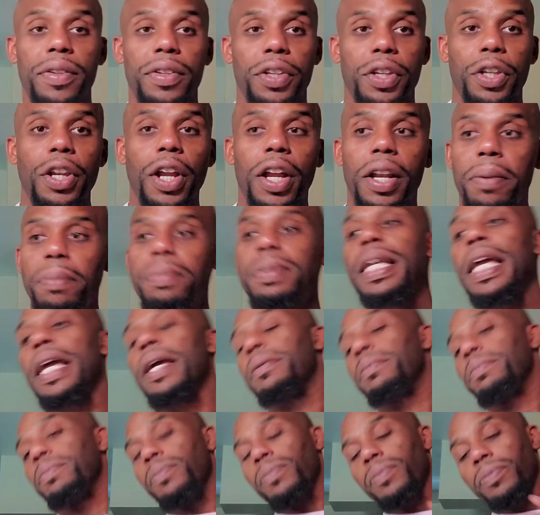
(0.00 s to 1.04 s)
You know what I'm
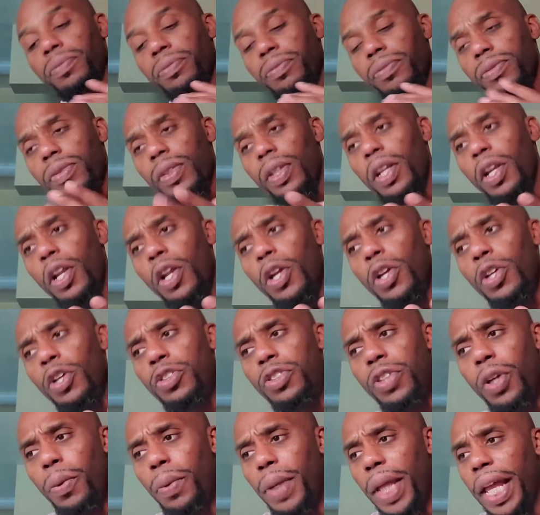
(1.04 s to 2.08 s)
saying?
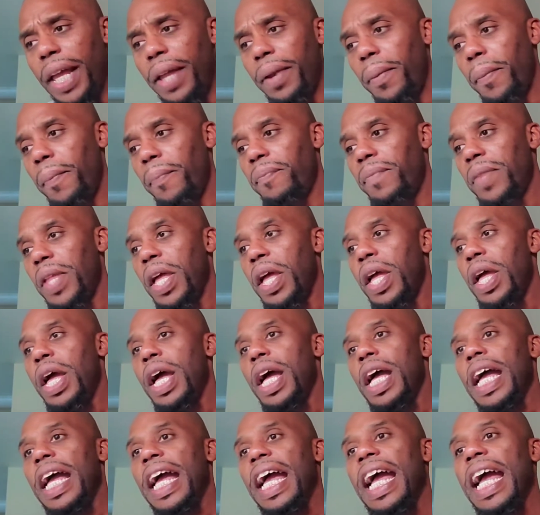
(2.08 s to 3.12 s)
So then,
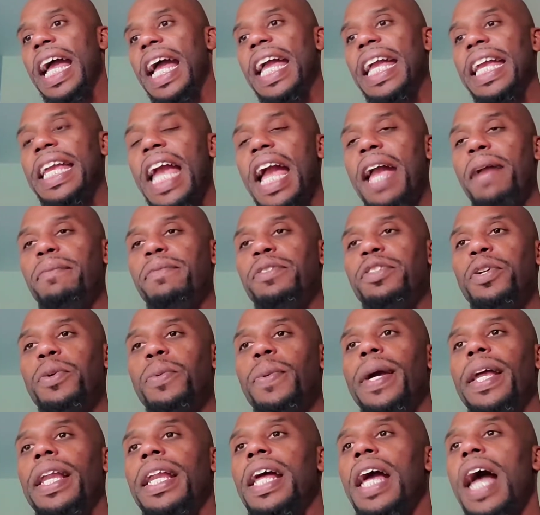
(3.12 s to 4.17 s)
it came
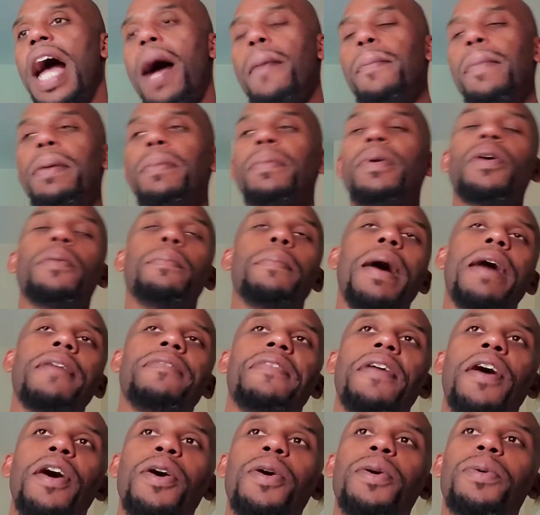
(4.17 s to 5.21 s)
to it. I remember my
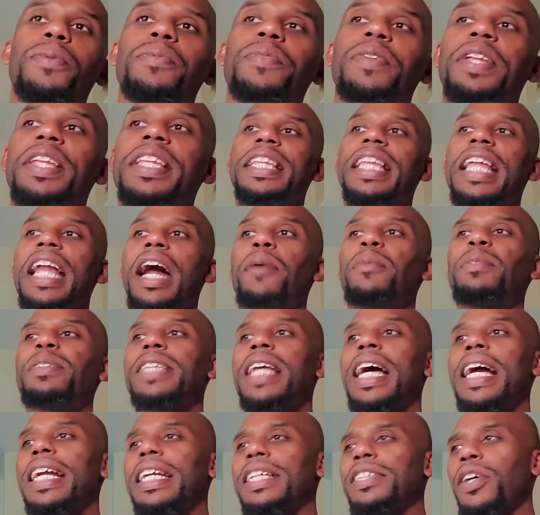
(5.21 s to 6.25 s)
phone that I was
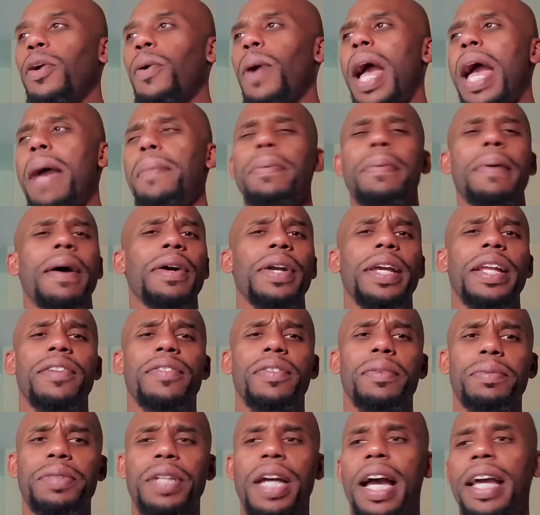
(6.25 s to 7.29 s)
like so happy about getting
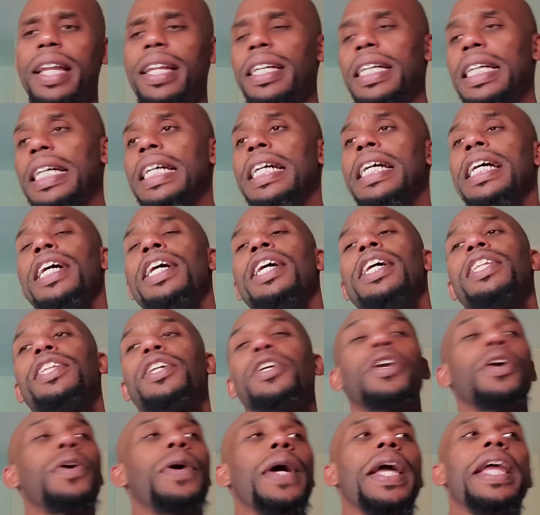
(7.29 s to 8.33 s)
from China. The
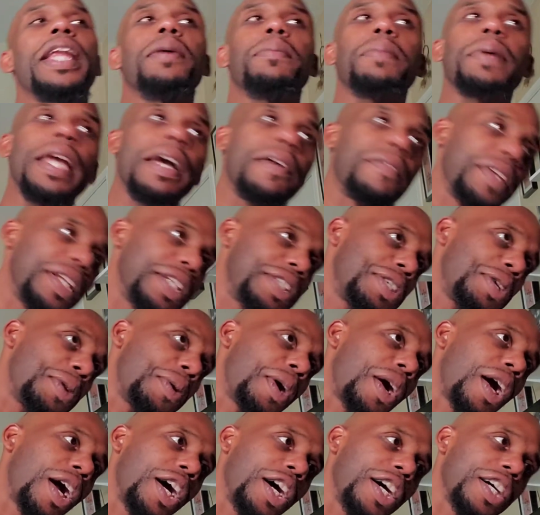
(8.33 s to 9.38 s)
girl ended up giving it to
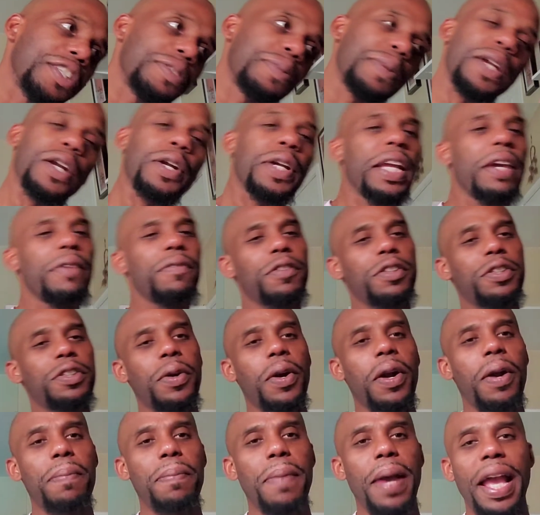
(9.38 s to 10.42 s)
her husband or giving it to
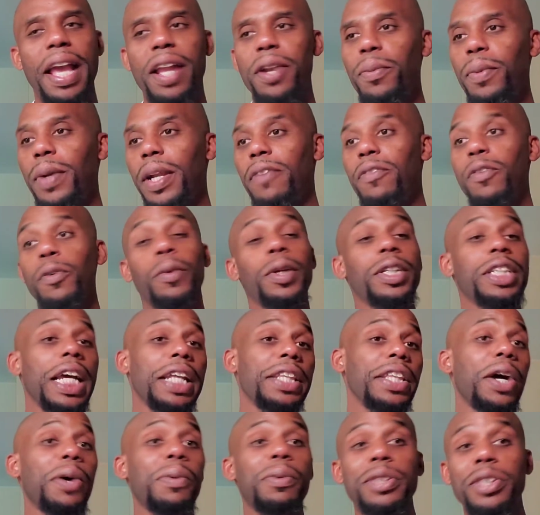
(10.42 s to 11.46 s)
her man or whatever, which I
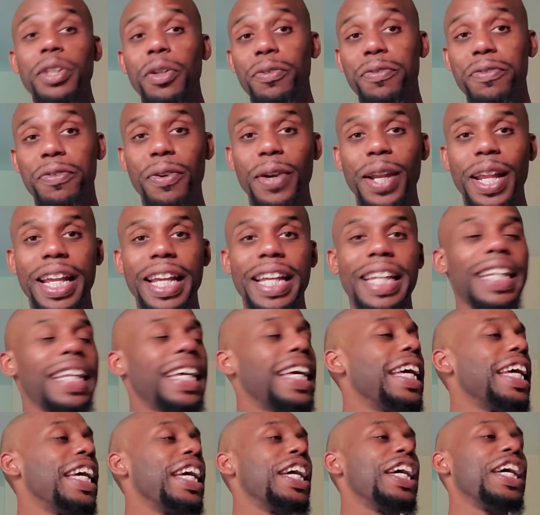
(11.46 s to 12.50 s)
thought was her friend.
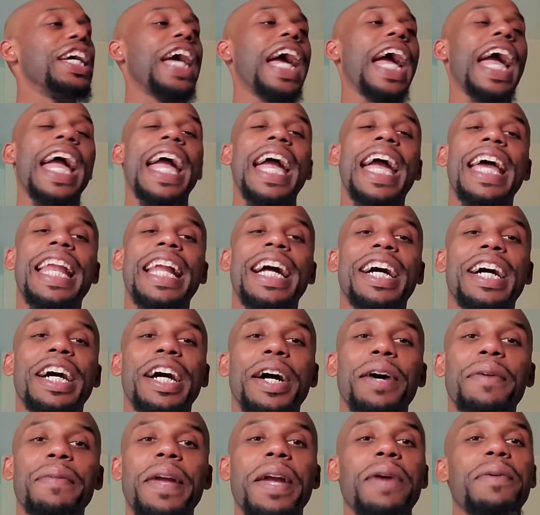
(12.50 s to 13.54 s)
And
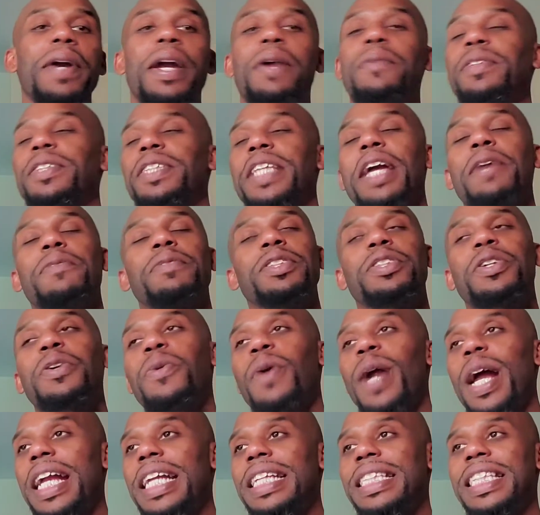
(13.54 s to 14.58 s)
it was
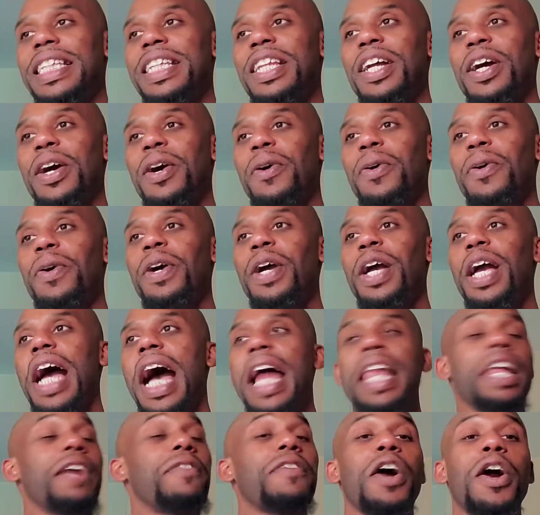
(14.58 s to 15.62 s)
crazy though.
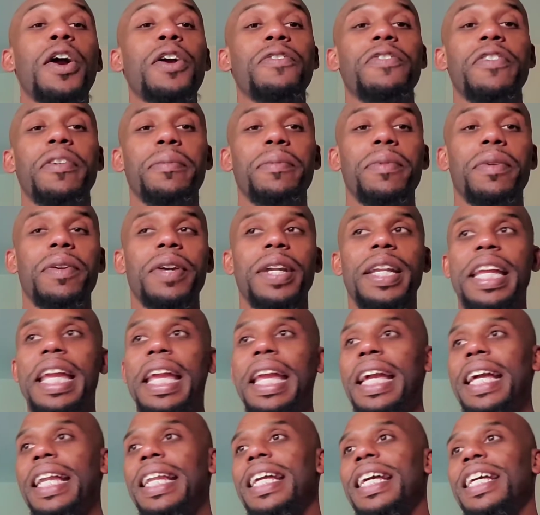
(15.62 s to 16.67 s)
I never heard from her
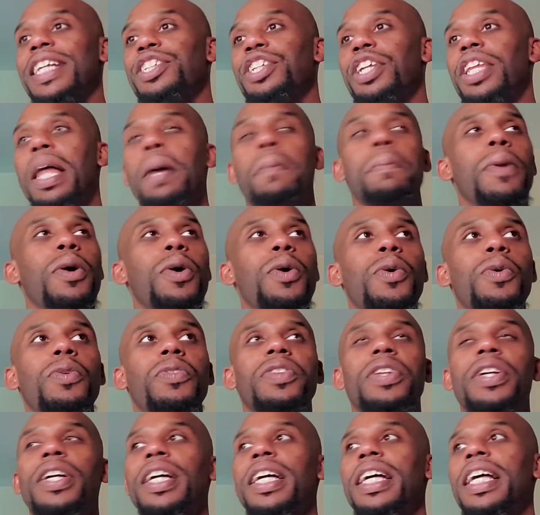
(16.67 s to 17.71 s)
again. She like moved.